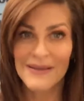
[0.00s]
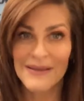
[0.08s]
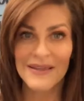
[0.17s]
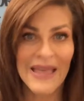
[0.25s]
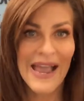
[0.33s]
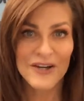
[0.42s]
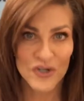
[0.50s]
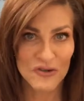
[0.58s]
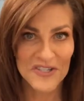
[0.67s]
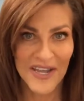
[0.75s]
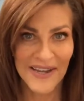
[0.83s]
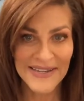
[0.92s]
the
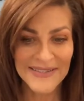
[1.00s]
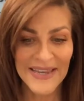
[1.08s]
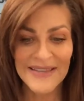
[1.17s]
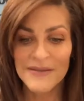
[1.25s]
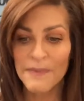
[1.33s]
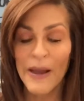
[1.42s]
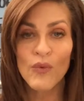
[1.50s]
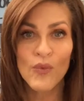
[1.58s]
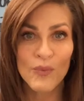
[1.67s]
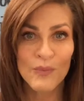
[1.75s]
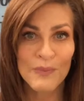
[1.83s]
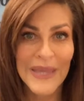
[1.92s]
exercise, it's
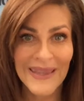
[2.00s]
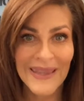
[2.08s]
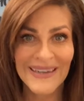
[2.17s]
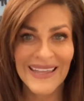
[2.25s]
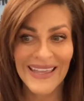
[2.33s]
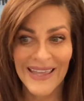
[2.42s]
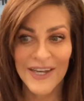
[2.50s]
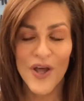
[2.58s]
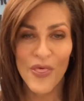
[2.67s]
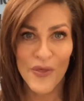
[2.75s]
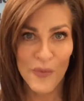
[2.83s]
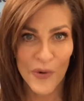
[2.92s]
about being
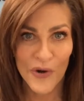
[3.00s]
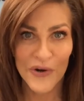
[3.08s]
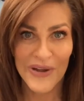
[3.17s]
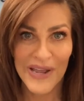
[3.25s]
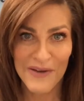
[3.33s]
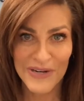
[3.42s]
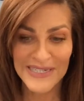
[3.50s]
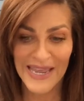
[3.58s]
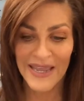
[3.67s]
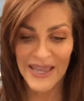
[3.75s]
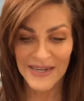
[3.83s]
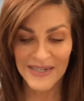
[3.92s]
in the Word every
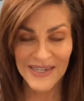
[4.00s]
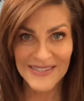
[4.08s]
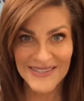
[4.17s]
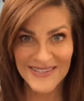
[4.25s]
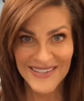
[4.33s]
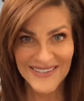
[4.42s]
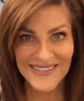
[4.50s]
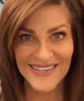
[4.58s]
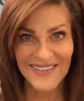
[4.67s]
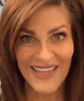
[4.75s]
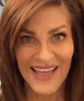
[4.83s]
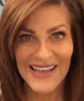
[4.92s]
day. And
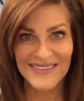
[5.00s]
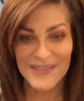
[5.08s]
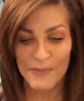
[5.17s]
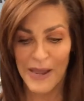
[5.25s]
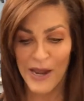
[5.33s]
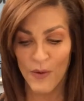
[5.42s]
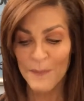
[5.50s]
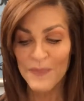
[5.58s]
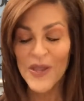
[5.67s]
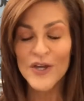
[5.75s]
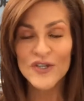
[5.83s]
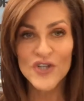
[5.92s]
consistency lies the power.
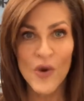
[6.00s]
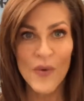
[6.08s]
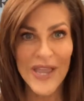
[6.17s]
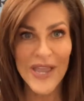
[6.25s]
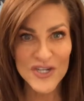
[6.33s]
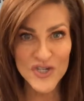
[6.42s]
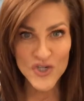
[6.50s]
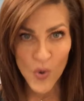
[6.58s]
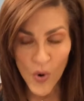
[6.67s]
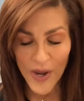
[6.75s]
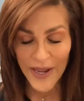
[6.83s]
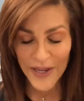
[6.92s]
So
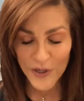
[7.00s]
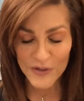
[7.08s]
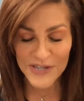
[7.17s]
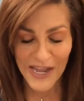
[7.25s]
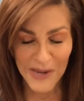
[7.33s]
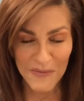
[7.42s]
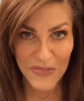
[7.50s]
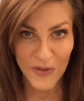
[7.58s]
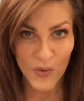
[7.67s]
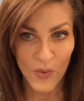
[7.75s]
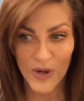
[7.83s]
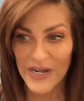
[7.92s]
enjoy your time with
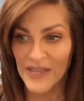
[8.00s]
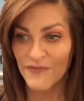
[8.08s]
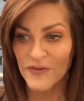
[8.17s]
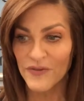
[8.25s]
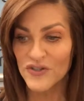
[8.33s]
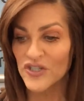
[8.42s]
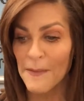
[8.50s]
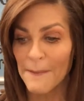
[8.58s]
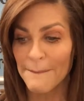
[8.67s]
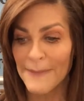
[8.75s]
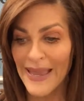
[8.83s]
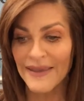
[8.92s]
the Lord. If just
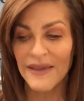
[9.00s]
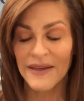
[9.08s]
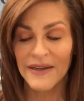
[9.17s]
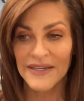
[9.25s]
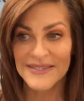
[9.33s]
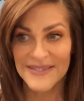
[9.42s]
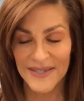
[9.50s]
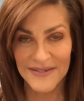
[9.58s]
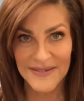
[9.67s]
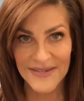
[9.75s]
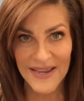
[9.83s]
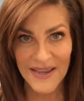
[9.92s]
make it
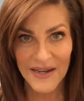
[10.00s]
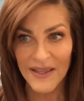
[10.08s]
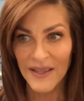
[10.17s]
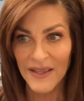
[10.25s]
consistent